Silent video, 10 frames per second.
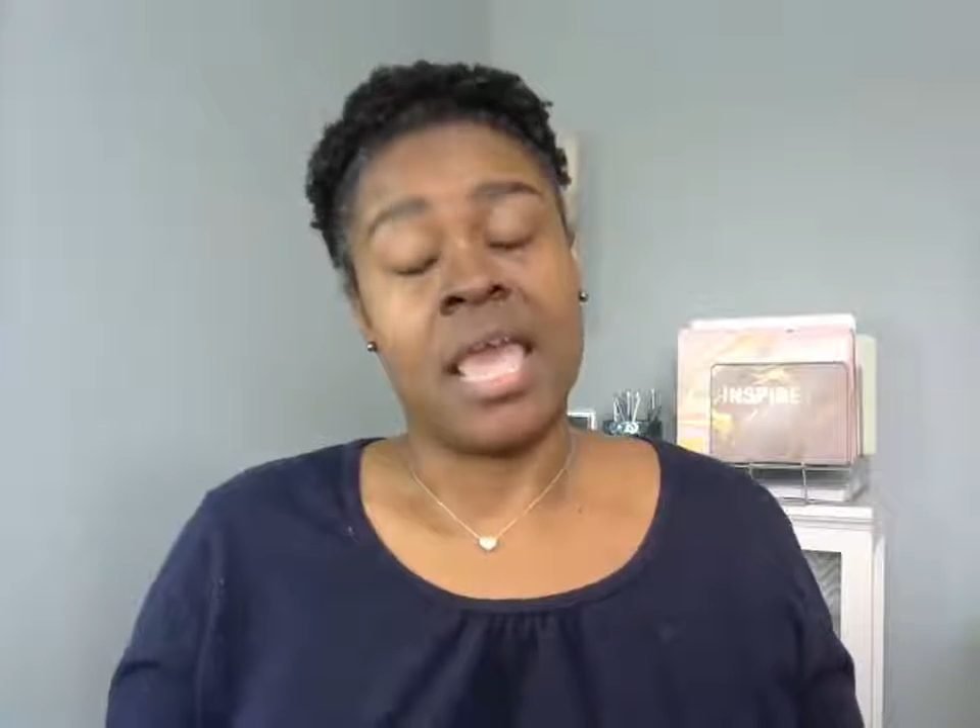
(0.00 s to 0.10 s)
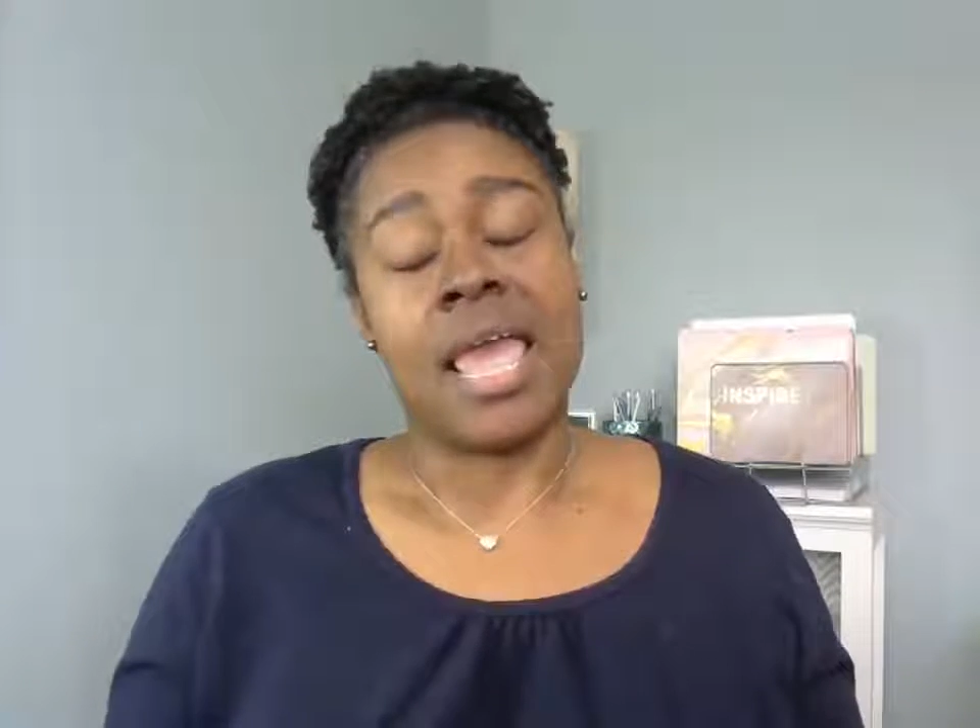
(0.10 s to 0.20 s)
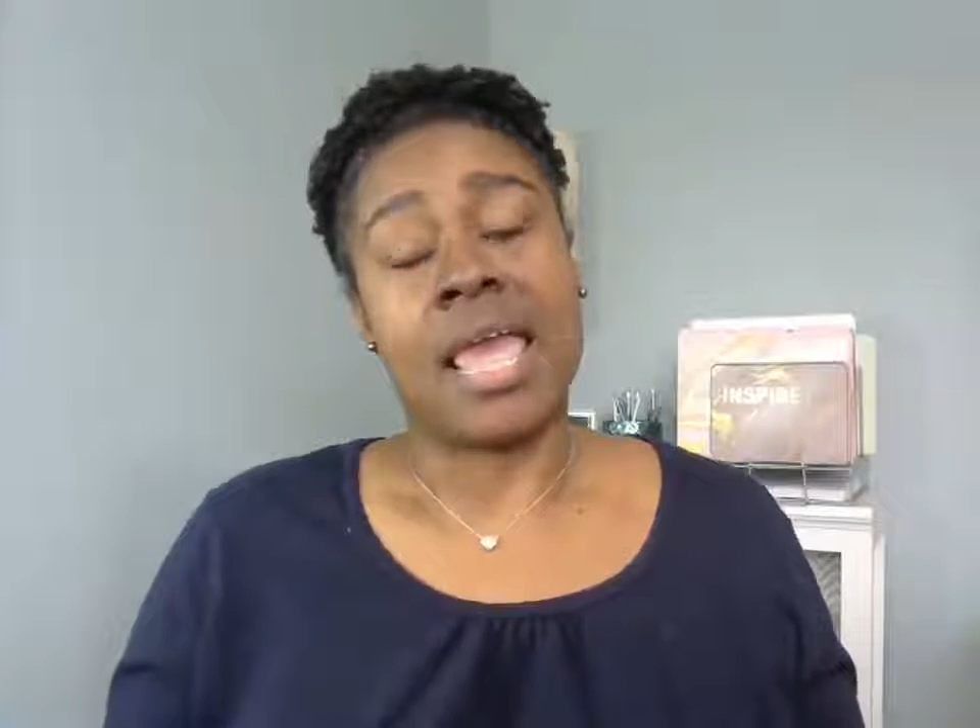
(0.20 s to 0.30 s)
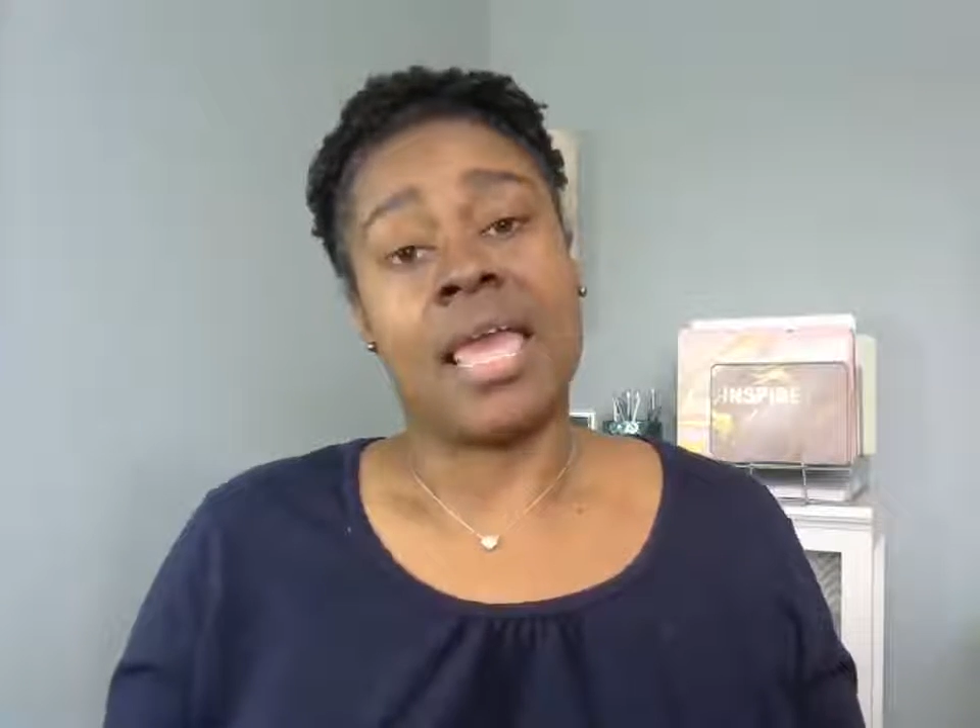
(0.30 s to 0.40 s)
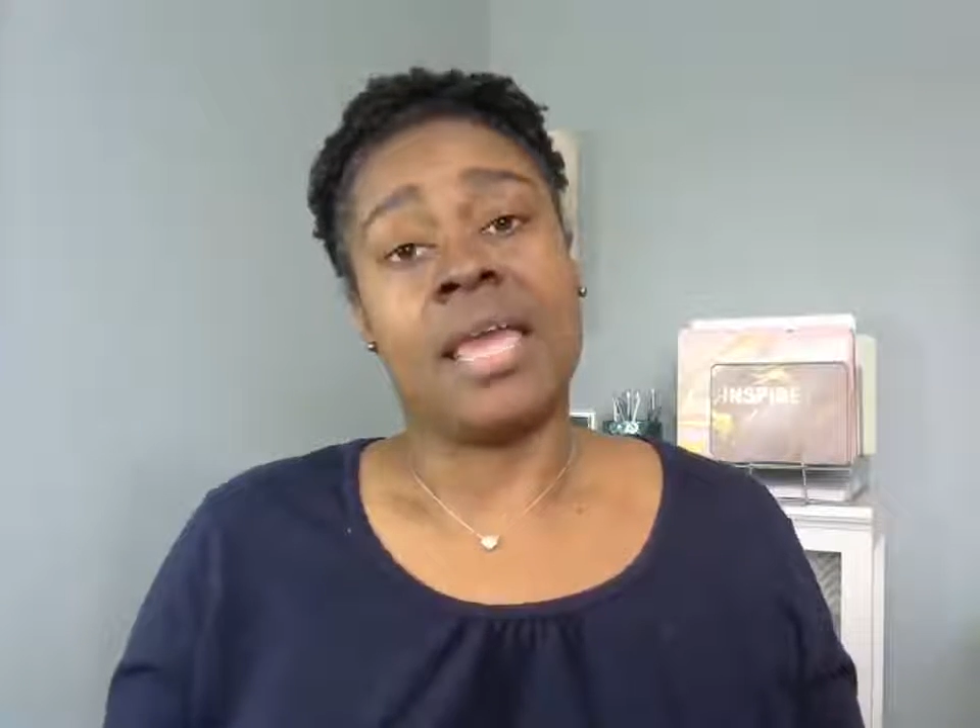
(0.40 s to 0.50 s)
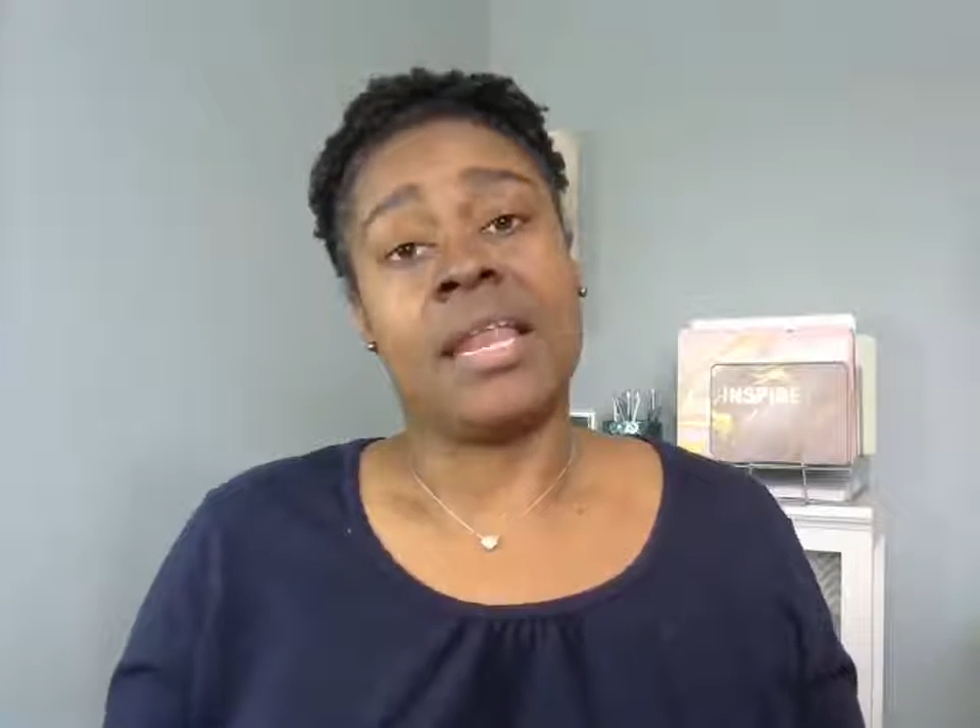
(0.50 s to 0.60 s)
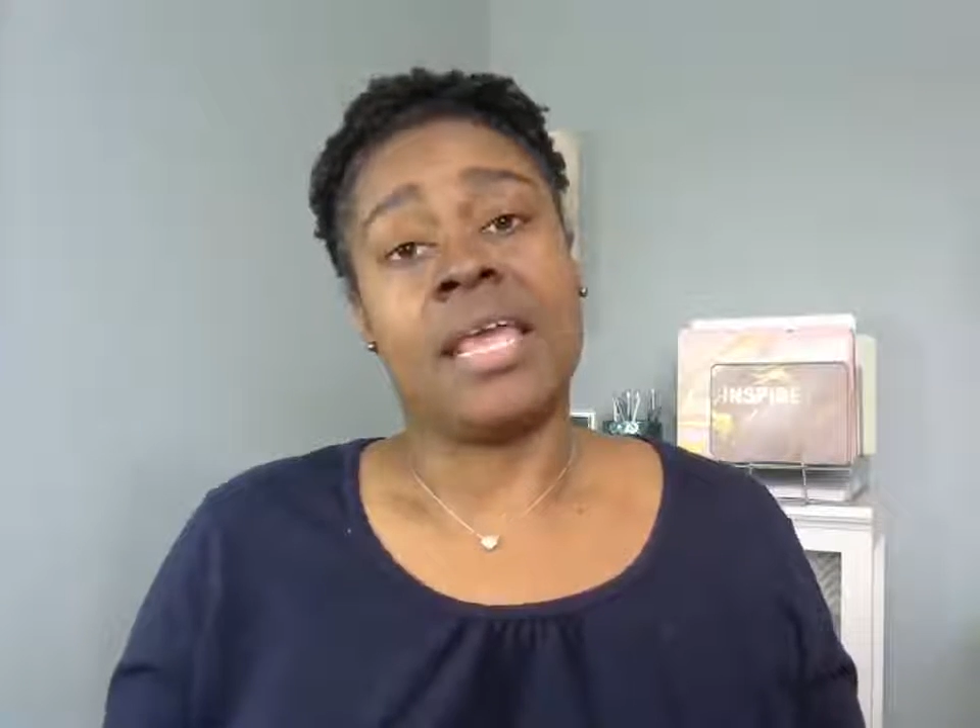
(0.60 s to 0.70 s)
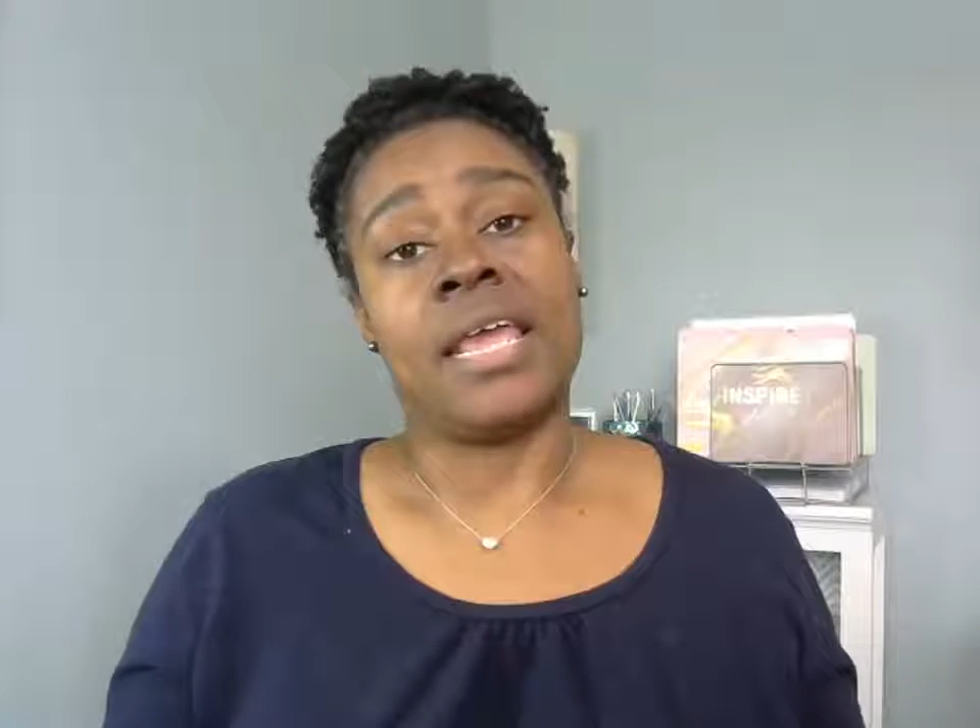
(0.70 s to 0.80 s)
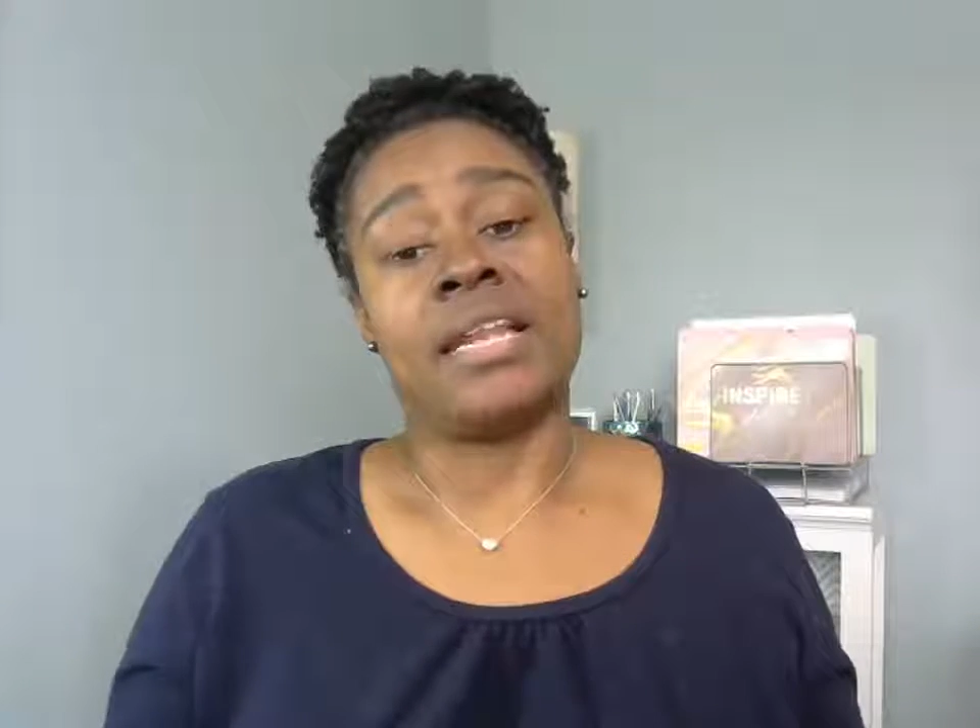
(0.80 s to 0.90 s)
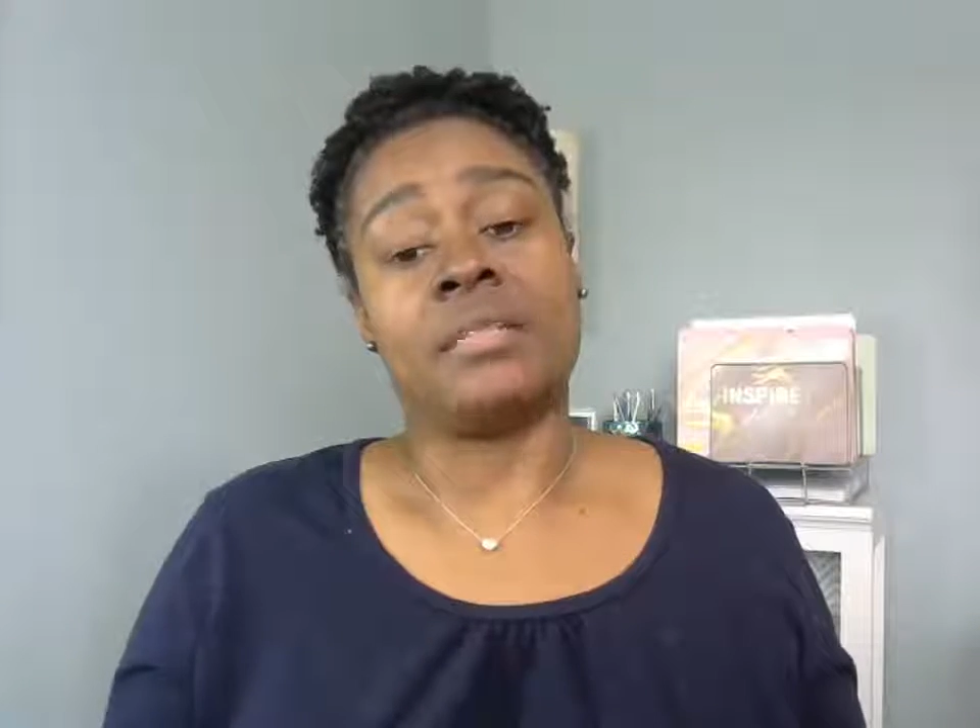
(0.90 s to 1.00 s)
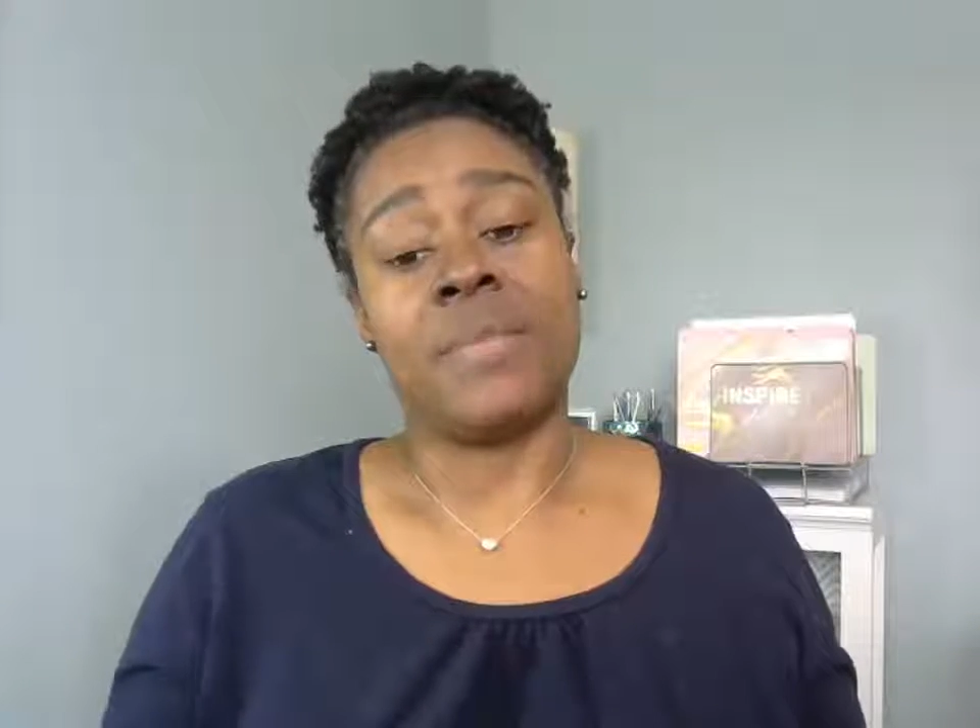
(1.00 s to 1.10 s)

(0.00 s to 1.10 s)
and it is